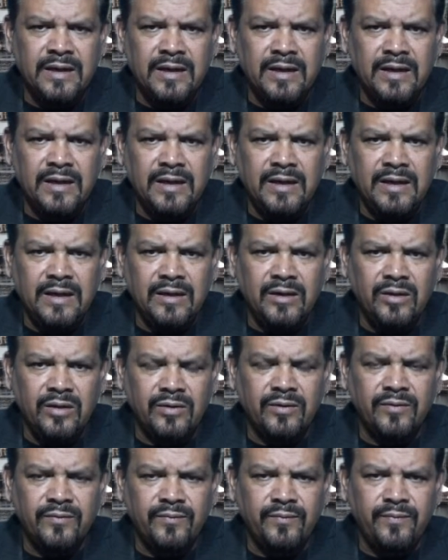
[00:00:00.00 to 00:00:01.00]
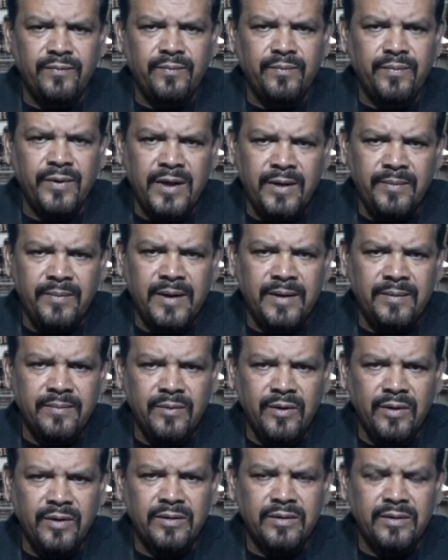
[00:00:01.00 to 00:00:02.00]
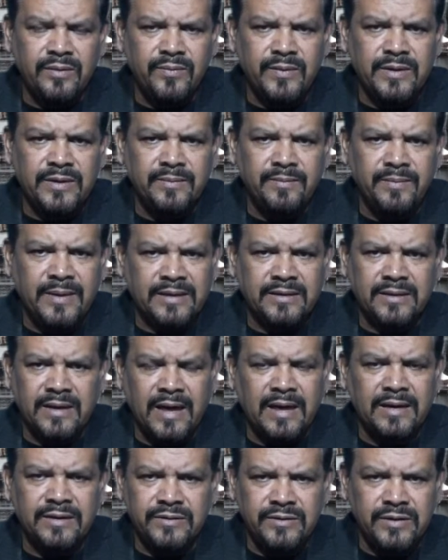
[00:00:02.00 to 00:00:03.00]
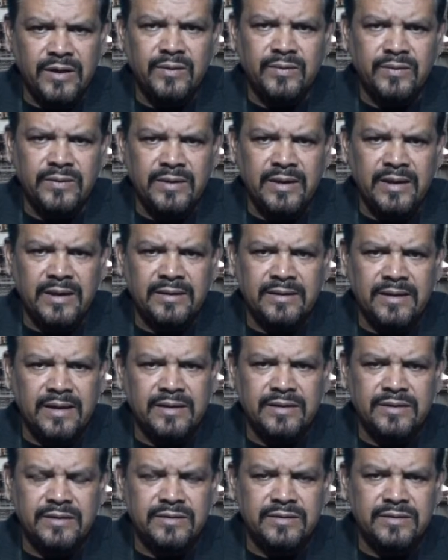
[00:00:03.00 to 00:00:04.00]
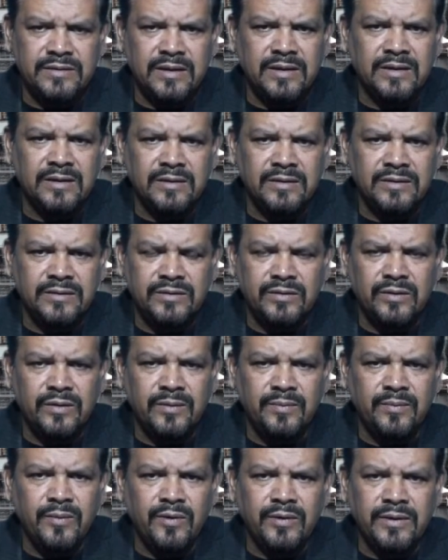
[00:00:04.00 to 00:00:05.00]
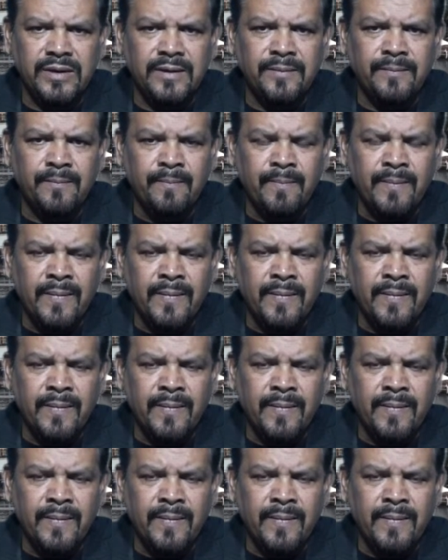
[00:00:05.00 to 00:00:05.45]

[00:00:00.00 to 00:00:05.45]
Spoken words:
a lot of premium on, but I don't, and that is storyboarding.